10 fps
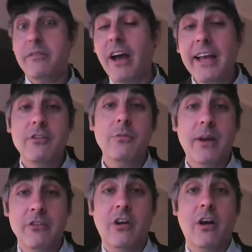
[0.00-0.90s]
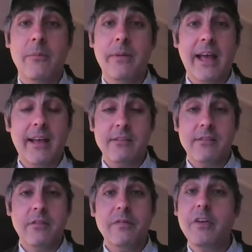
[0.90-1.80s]
if I do my job
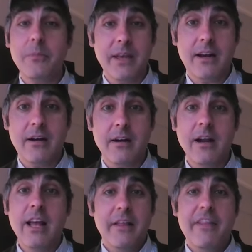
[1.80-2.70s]
as filmmaker,